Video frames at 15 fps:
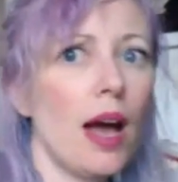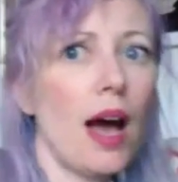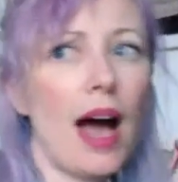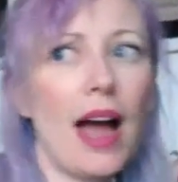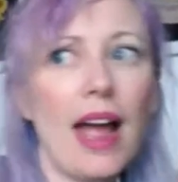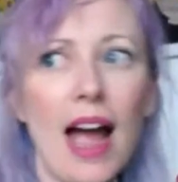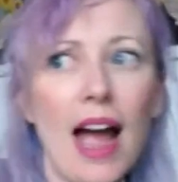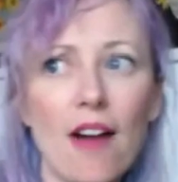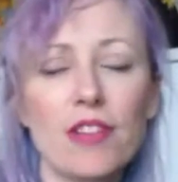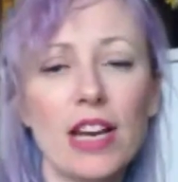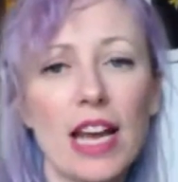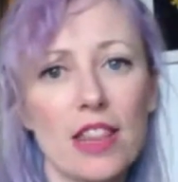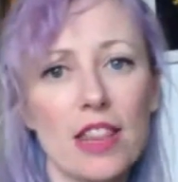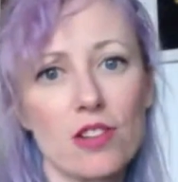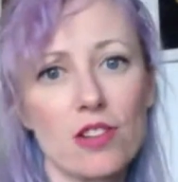I have to
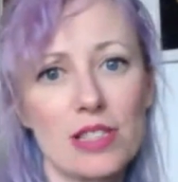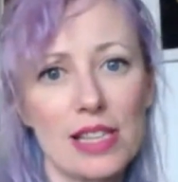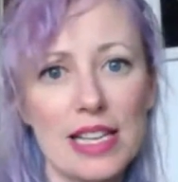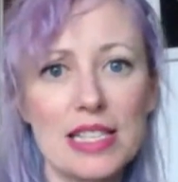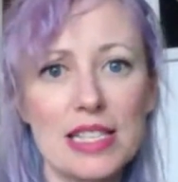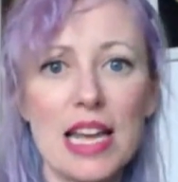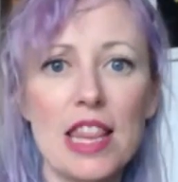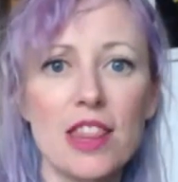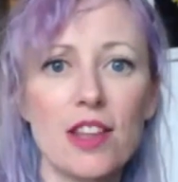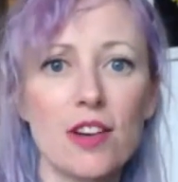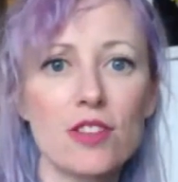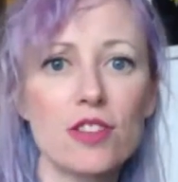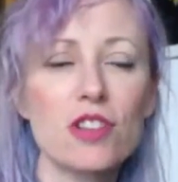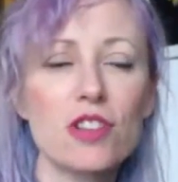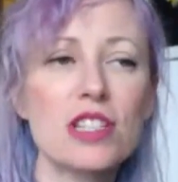get those listed.
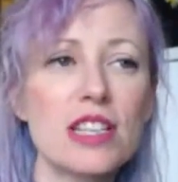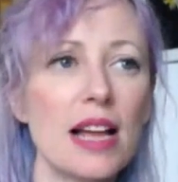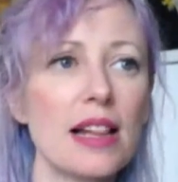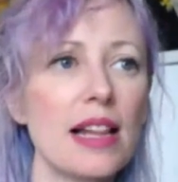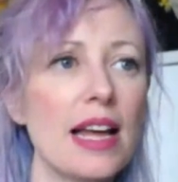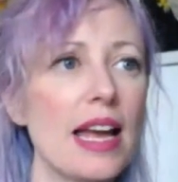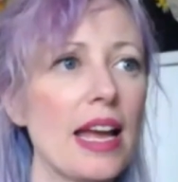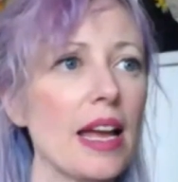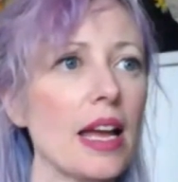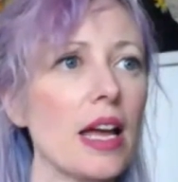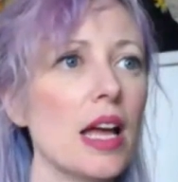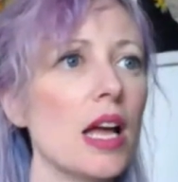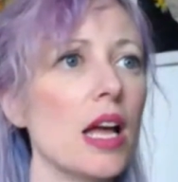Those are selling